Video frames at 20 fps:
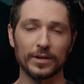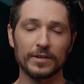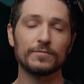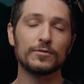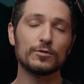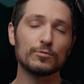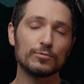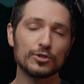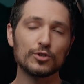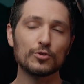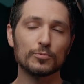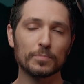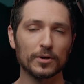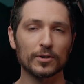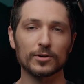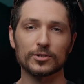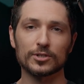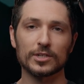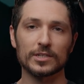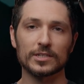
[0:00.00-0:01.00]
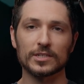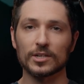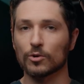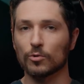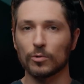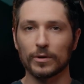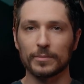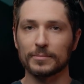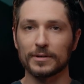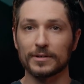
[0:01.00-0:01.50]
If you do purchase
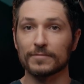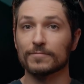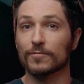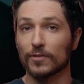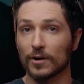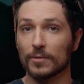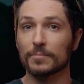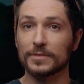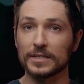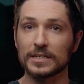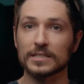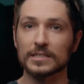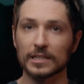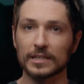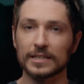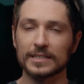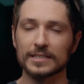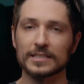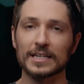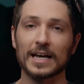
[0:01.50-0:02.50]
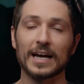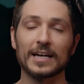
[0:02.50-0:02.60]
equipment from these links,